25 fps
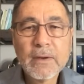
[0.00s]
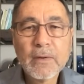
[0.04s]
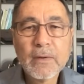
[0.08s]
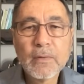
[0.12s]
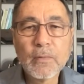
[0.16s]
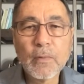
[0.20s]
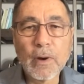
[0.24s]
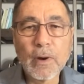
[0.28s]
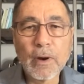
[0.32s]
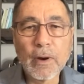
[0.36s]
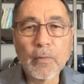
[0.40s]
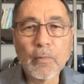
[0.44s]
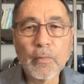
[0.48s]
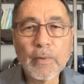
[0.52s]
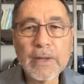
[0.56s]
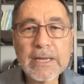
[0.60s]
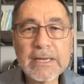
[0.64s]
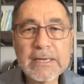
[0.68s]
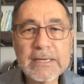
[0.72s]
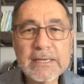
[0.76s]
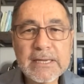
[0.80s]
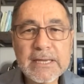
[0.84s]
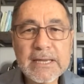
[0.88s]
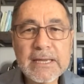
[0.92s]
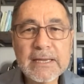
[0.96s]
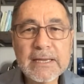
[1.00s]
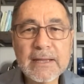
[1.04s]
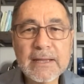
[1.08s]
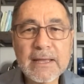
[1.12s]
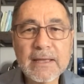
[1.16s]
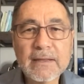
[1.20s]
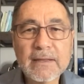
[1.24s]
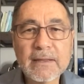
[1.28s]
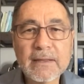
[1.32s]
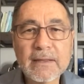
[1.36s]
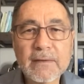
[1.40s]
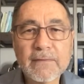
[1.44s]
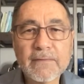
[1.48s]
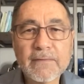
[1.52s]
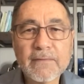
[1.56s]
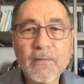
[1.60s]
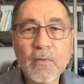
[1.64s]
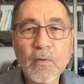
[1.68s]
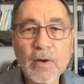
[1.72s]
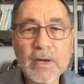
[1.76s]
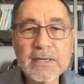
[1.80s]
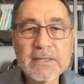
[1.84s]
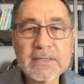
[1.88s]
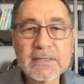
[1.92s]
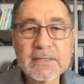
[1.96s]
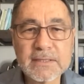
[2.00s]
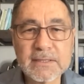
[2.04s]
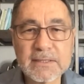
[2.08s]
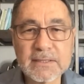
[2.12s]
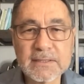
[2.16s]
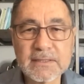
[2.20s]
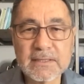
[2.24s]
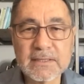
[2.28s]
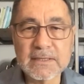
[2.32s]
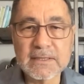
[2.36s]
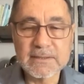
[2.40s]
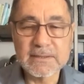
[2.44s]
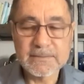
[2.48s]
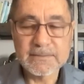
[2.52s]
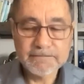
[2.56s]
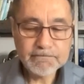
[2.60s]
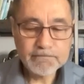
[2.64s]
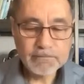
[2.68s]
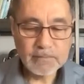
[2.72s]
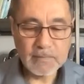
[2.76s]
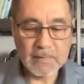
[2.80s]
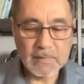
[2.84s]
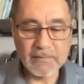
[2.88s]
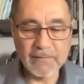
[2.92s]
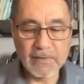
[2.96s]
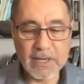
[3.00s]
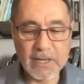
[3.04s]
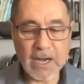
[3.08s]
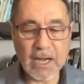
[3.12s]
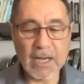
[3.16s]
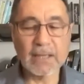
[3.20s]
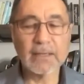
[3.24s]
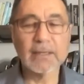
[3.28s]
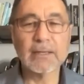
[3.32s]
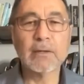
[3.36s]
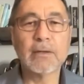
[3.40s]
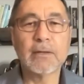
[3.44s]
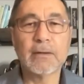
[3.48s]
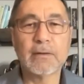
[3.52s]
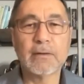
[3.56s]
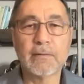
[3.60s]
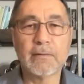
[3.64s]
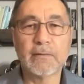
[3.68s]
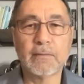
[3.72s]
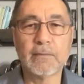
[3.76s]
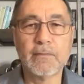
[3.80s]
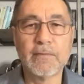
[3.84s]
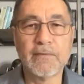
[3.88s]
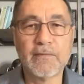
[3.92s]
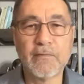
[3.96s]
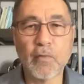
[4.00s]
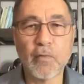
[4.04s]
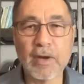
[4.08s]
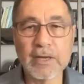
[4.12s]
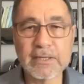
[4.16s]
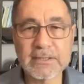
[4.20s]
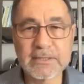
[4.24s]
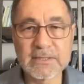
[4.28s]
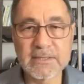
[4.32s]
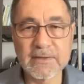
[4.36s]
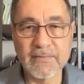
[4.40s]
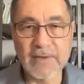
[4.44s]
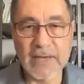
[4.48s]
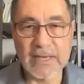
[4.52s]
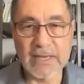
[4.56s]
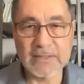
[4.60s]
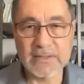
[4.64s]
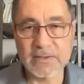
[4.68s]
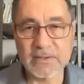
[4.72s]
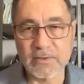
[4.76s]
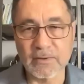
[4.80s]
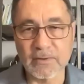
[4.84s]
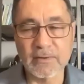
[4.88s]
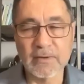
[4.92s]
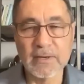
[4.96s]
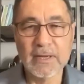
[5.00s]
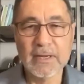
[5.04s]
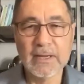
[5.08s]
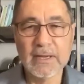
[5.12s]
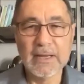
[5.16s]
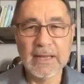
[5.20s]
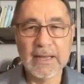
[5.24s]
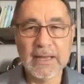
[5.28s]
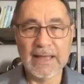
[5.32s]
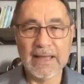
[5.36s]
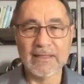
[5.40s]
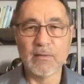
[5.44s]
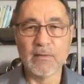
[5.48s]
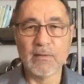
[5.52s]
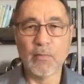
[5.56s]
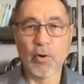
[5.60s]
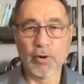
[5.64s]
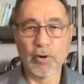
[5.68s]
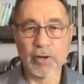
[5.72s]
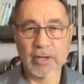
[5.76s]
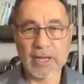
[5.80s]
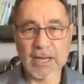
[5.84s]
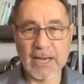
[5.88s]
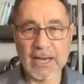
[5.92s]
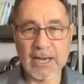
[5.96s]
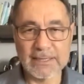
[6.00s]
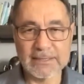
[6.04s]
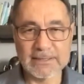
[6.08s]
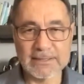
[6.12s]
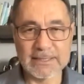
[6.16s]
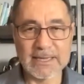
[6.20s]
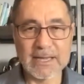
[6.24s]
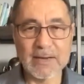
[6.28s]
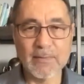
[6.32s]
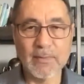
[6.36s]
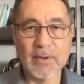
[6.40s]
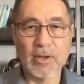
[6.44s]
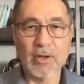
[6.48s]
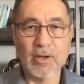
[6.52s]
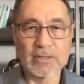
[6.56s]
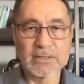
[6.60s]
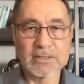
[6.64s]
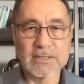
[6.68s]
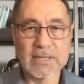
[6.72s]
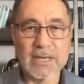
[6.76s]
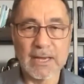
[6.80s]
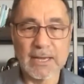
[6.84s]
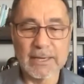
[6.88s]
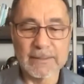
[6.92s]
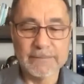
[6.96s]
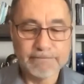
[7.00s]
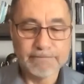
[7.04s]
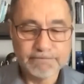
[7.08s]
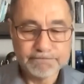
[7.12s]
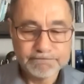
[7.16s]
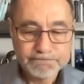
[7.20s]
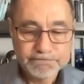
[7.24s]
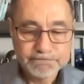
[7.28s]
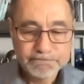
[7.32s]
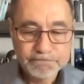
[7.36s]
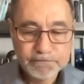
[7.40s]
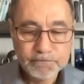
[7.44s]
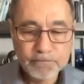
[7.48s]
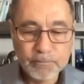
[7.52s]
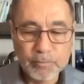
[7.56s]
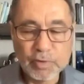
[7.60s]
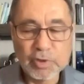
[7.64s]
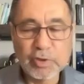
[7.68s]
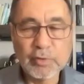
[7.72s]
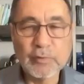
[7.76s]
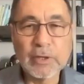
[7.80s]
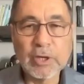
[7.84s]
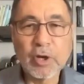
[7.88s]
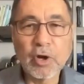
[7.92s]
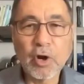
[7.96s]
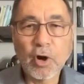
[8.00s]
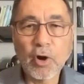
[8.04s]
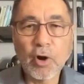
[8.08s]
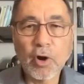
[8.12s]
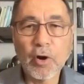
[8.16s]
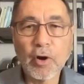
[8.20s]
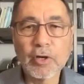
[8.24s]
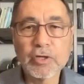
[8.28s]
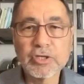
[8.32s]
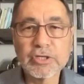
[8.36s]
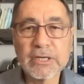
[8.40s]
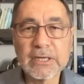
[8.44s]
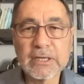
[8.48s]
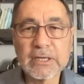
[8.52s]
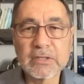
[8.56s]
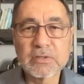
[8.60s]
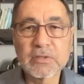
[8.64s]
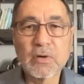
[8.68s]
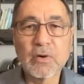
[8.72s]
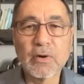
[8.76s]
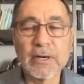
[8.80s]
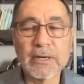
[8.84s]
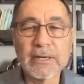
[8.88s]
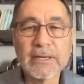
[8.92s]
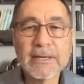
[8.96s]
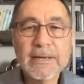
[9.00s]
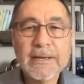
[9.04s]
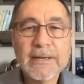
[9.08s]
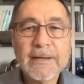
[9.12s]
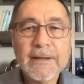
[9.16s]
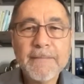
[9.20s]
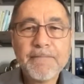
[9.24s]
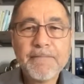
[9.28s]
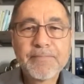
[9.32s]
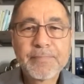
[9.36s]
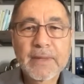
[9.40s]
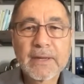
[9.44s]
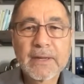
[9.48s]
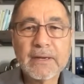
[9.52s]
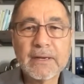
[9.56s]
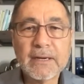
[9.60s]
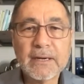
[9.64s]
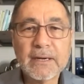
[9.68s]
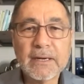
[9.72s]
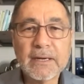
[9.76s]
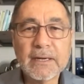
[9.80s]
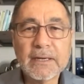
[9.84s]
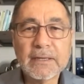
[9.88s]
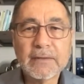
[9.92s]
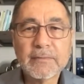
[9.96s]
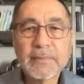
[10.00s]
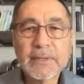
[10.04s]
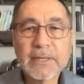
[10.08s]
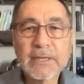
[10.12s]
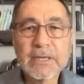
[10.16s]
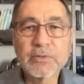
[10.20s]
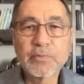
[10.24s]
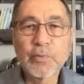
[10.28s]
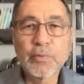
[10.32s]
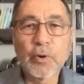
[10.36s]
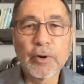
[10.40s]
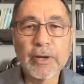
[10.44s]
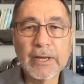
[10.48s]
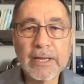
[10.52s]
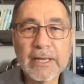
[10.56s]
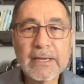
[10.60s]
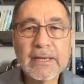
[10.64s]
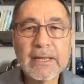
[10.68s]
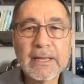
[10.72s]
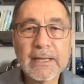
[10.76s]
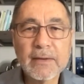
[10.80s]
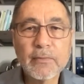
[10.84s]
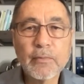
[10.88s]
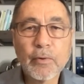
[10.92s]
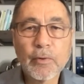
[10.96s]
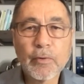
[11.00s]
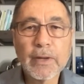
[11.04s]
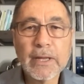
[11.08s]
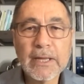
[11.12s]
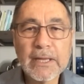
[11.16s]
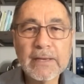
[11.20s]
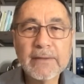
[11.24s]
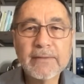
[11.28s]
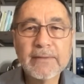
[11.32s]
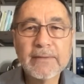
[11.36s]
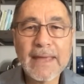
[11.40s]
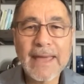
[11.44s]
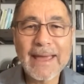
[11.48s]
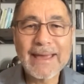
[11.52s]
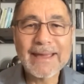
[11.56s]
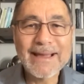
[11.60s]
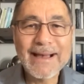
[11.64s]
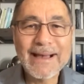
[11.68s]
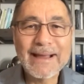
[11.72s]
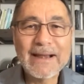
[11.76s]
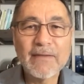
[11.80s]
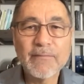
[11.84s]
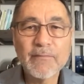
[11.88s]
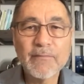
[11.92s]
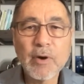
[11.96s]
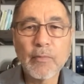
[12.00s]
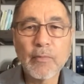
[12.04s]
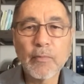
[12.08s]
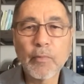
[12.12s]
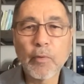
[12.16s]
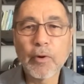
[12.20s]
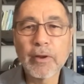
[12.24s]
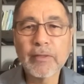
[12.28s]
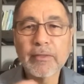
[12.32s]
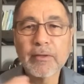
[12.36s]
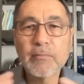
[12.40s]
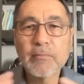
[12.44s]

where we need voices, these godly voices of Esther and the Mordecai's to come alongside to encourage and exhort, because we're in it. We're in that kind of moment. We're in the